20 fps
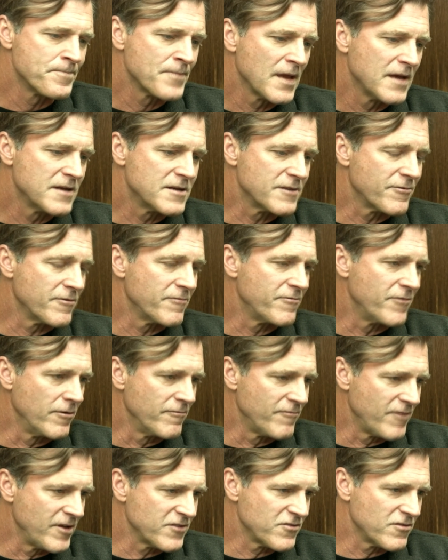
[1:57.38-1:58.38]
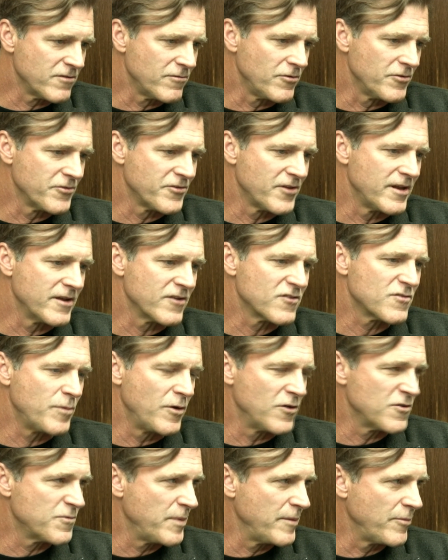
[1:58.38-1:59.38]
different film festivals and
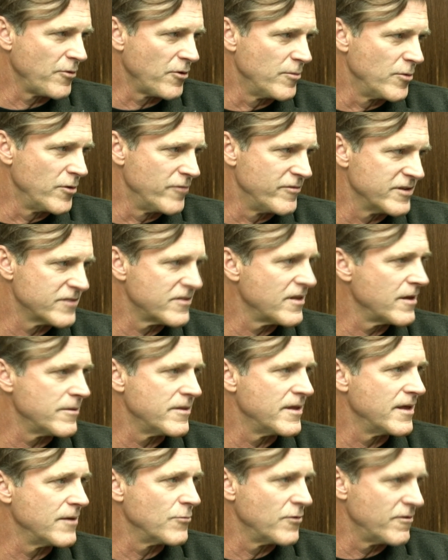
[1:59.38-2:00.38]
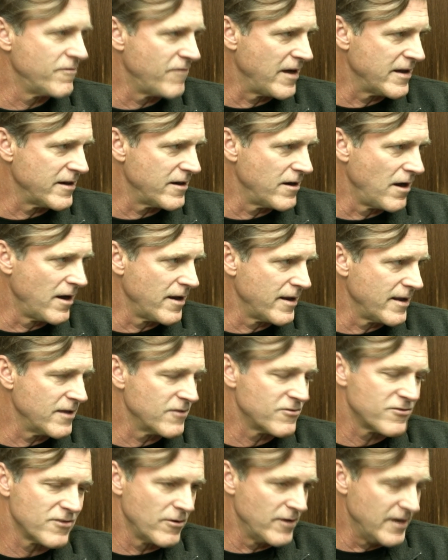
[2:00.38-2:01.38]
expose people to movies that then would find an audience.
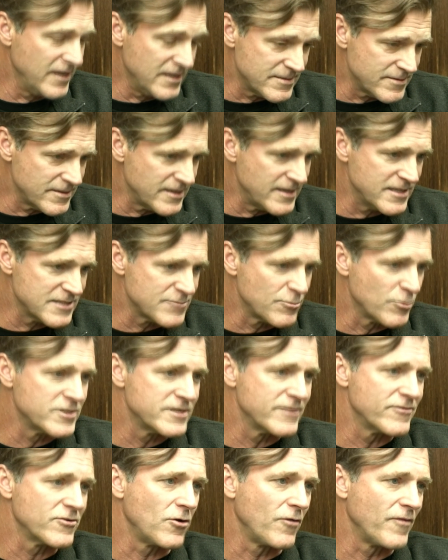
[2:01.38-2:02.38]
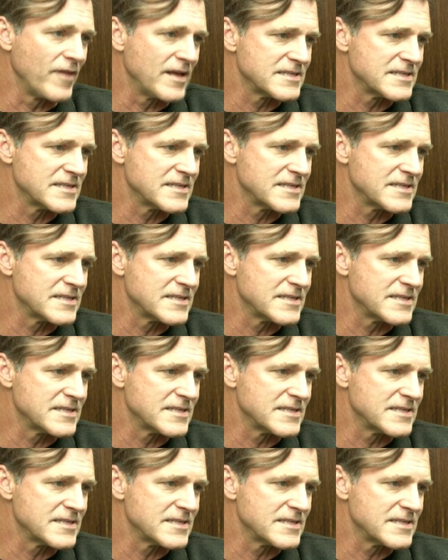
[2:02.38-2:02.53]
So it is more difficult. That